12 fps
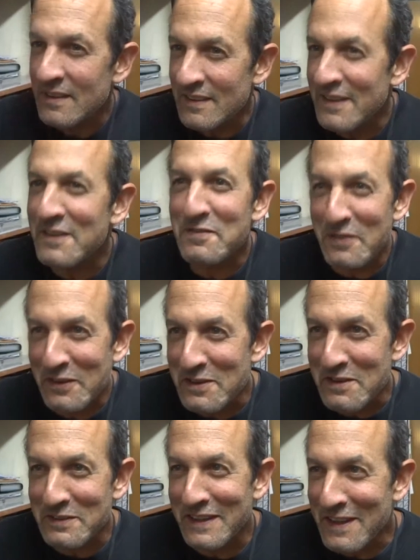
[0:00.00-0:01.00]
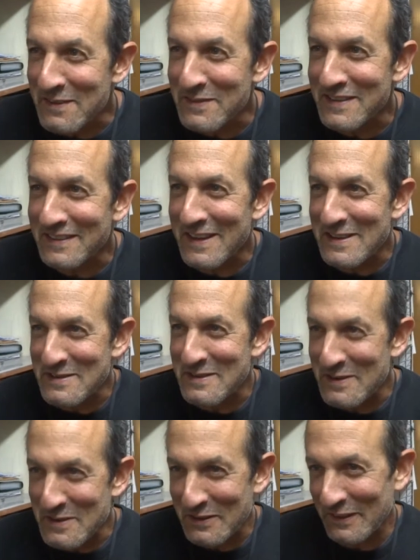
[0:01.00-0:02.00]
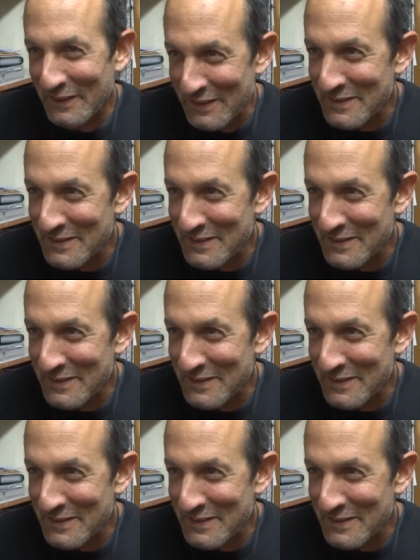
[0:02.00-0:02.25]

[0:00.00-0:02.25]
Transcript: The East Village, everything happens later than earlier.